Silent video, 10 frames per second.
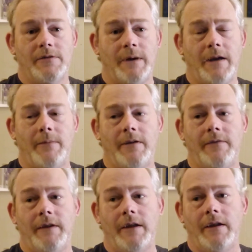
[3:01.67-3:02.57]
Spider-Man
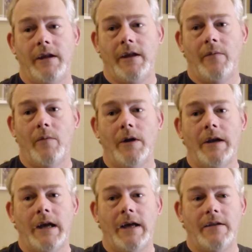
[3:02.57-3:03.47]
fan. And one
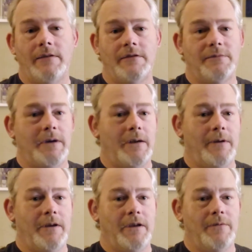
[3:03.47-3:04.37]
night,
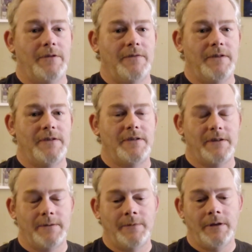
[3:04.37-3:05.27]
Spider-Man comes and visits
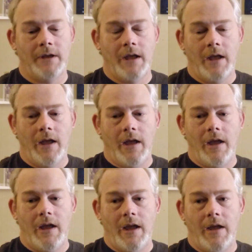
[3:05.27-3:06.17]
him,
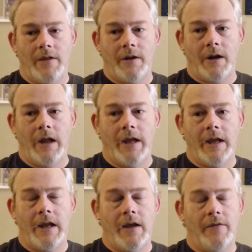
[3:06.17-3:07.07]
and they're
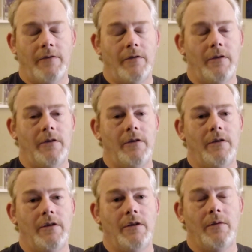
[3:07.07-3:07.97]
hanging out for
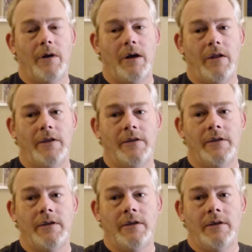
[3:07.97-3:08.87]
a little while. And
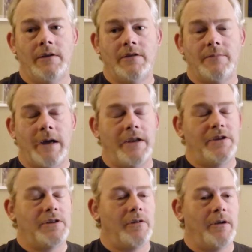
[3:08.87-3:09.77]
Spidey's
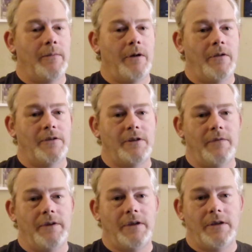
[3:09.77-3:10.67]
showing him all the stuff
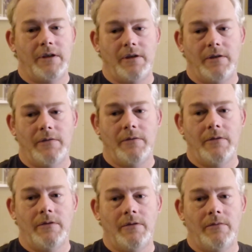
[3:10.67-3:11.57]
he can do
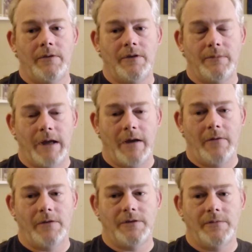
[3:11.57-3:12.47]
with his
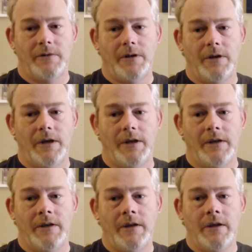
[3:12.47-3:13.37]
powers and whatnot, and
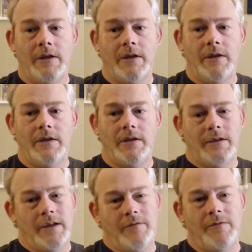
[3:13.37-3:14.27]

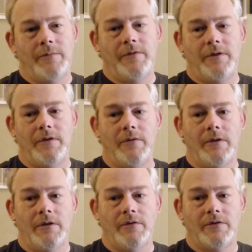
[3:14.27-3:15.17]
gives him a few
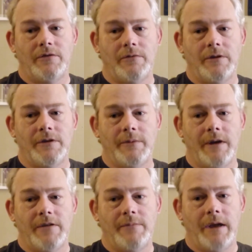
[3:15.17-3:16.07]
little stories about
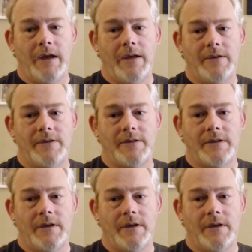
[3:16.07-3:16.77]
his past.